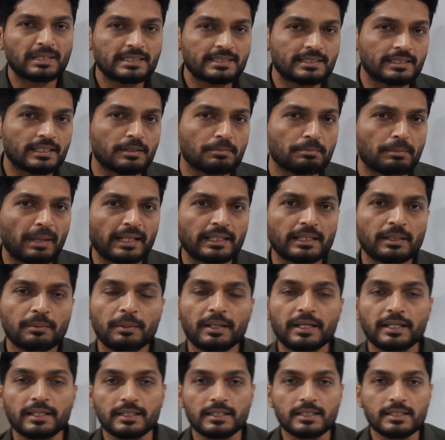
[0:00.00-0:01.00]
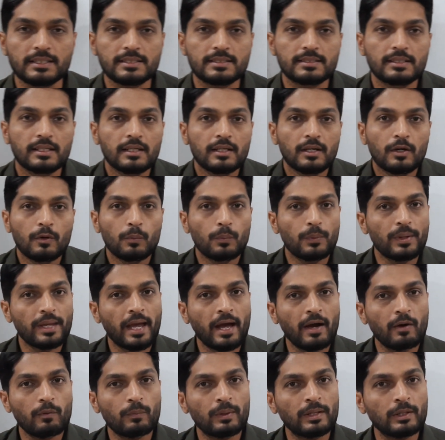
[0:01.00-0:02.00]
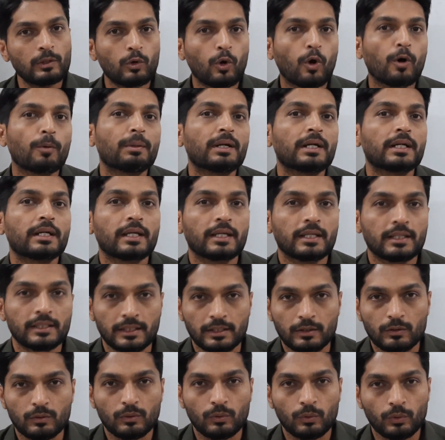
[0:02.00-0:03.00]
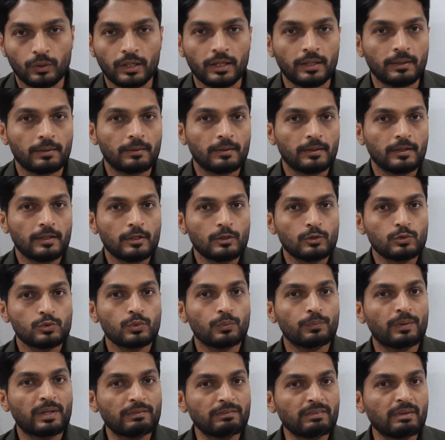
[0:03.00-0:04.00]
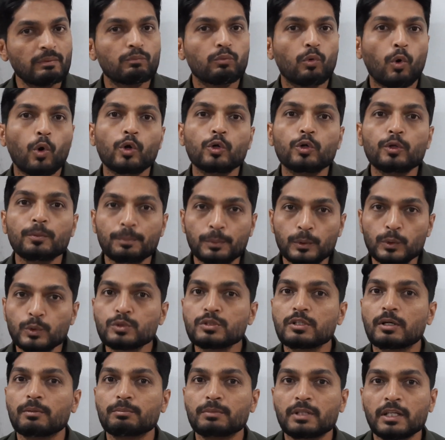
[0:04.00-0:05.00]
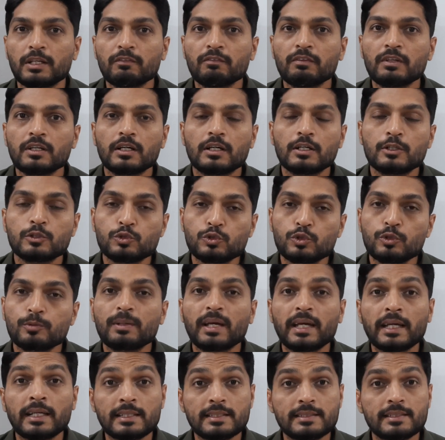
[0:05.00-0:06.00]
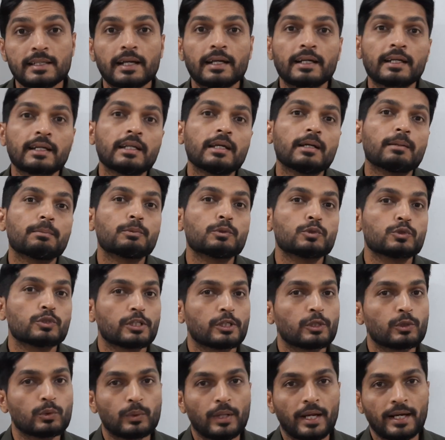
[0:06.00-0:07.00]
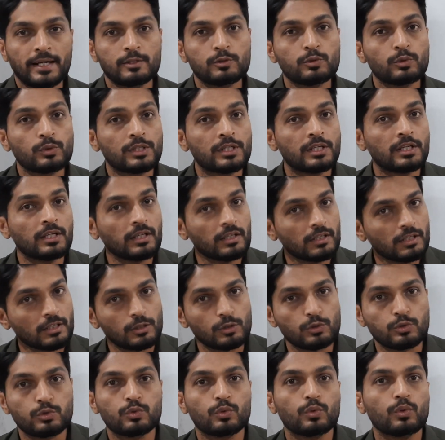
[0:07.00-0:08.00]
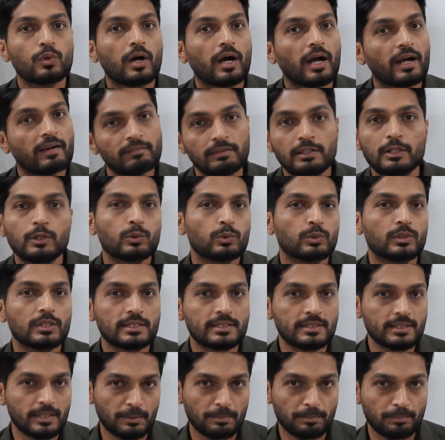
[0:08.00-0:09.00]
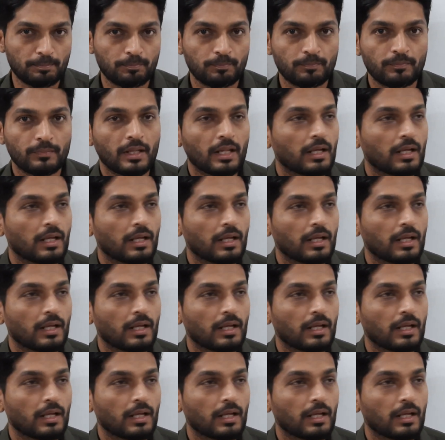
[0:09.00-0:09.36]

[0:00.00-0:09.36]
But see, in mathematics, we have one common technique, okay? So when we want to prove something, we assume exactly opposite to that. So here also, I will do the same.